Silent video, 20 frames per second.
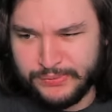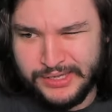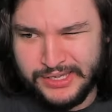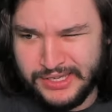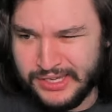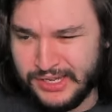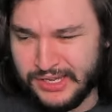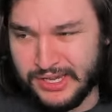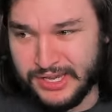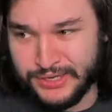
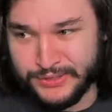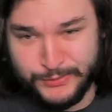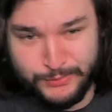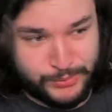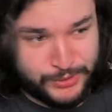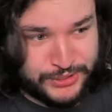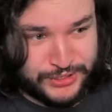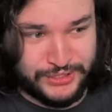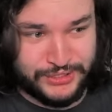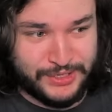we
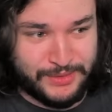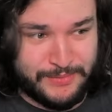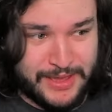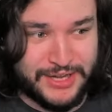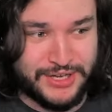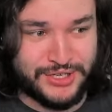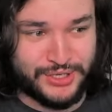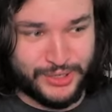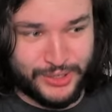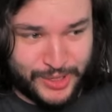explicitly
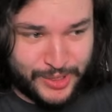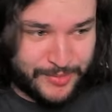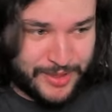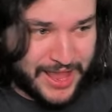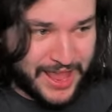mention to them,